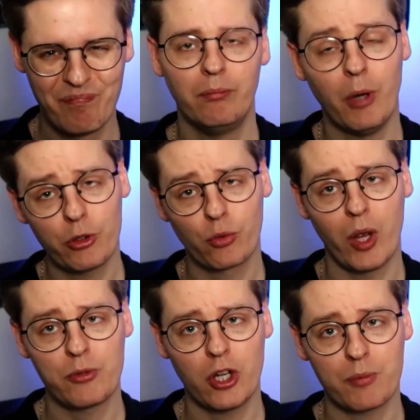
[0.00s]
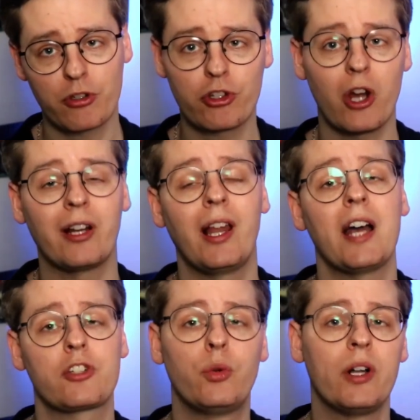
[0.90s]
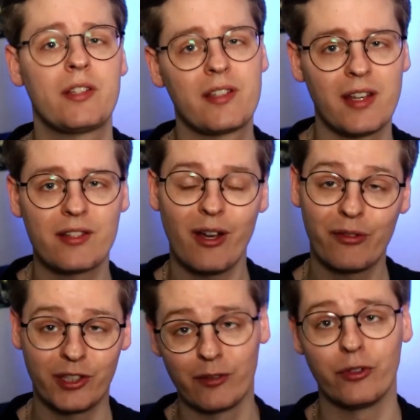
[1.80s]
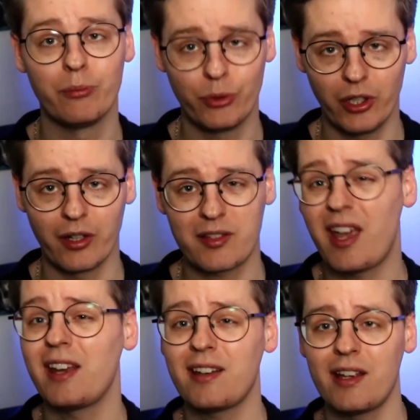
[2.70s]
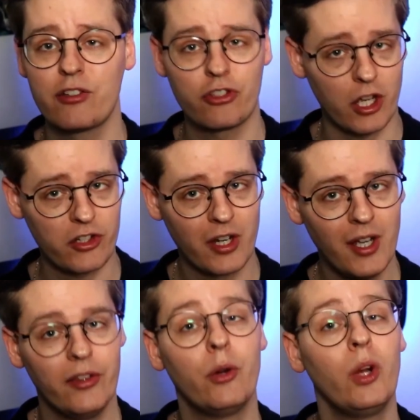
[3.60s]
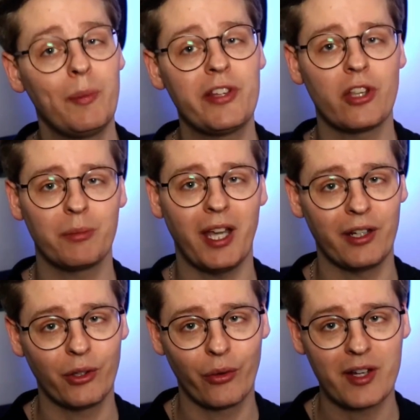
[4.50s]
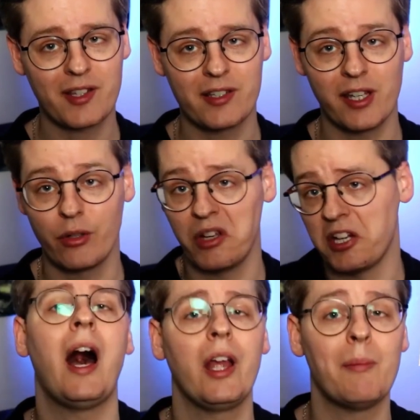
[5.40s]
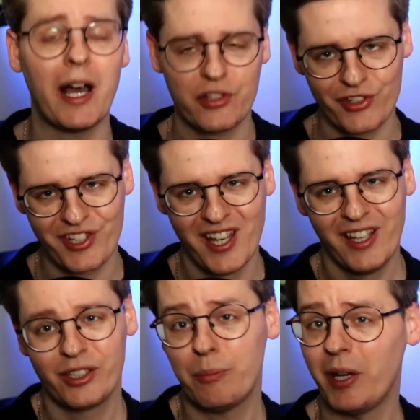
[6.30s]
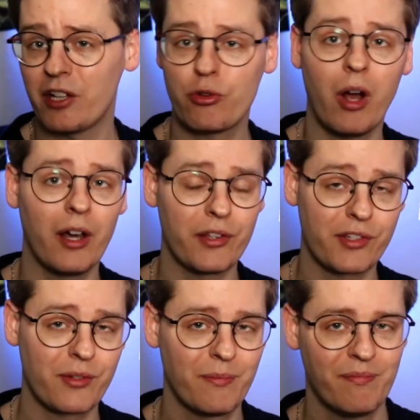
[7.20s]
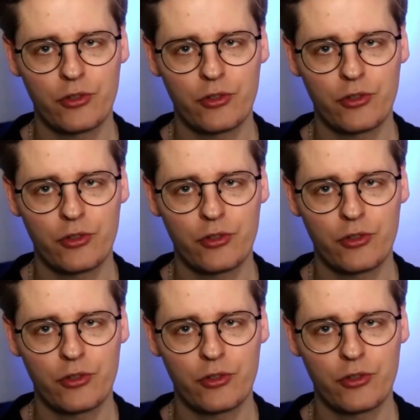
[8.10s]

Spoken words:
Most web shops stock large quantities of different products, and as such, there will be some categories that generate higher margins compared to others.